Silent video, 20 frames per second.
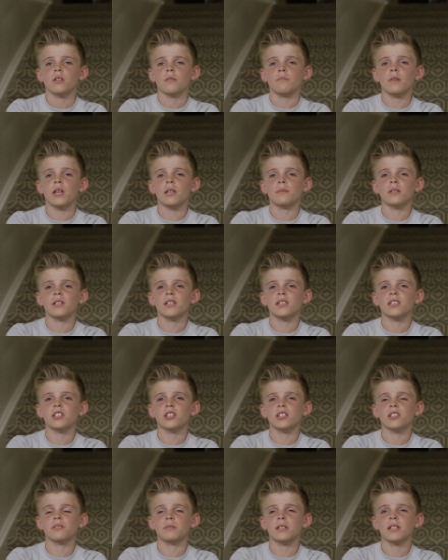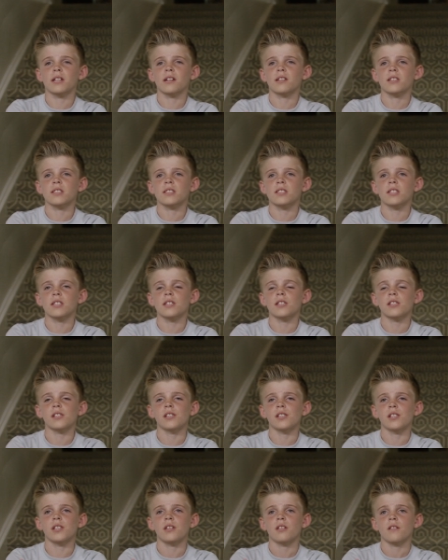maybe it's just because
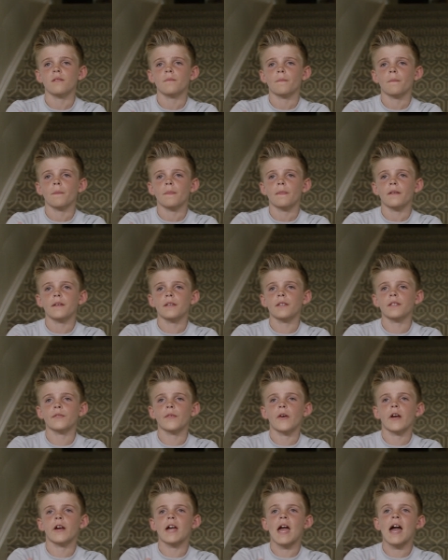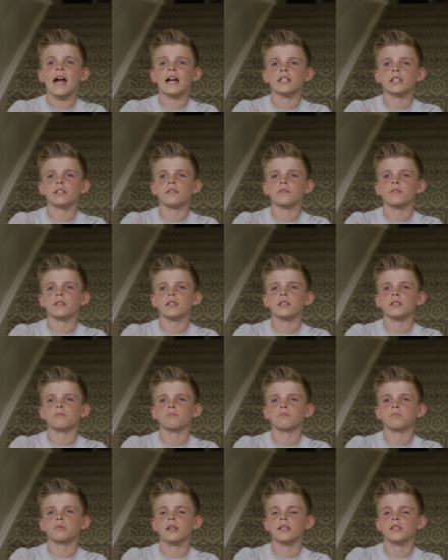he is very active
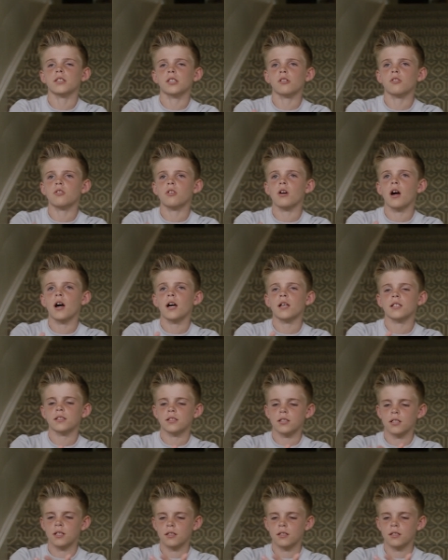and plays lacrosse.